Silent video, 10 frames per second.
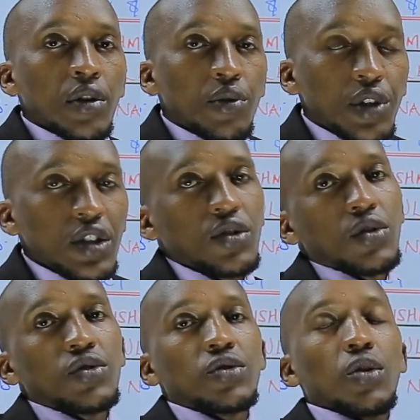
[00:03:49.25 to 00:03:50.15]

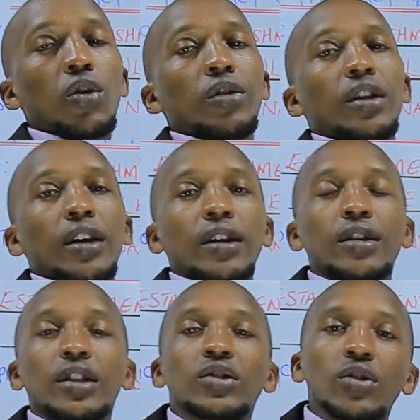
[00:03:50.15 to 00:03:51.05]
reasons or the
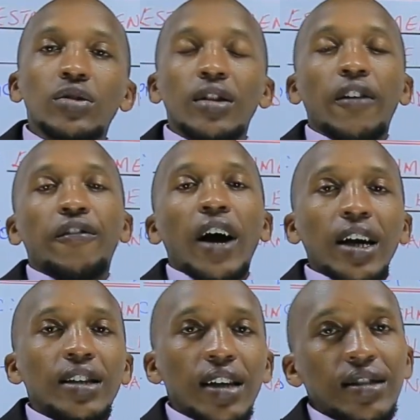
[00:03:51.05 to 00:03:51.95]
reasons, the
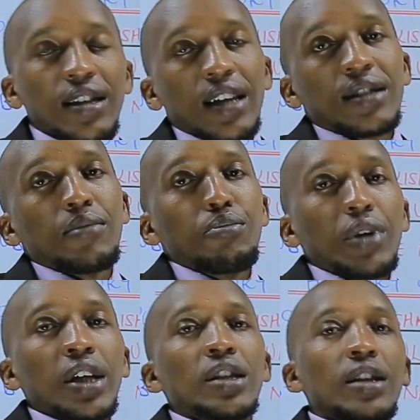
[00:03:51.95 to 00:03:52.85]
factors that
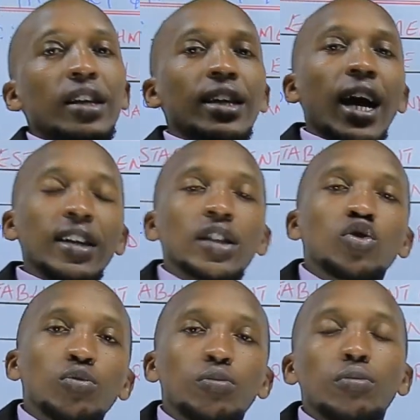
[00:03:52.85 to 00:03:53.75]
made the Nandi
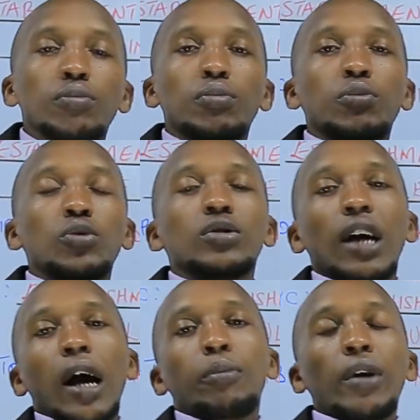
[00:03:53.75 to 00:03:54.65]
to put
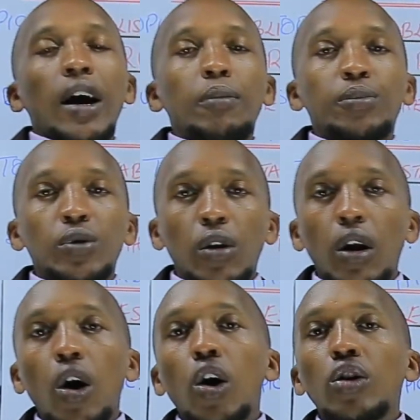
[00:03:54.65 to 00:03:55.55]
up a
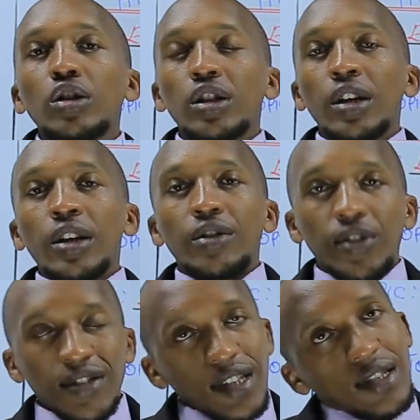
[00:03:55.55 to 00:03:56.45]
prolonged
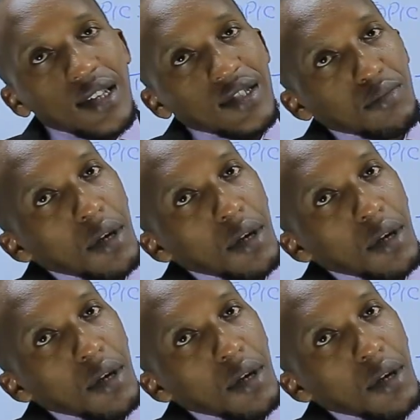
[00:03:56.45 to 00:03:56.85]
resistance.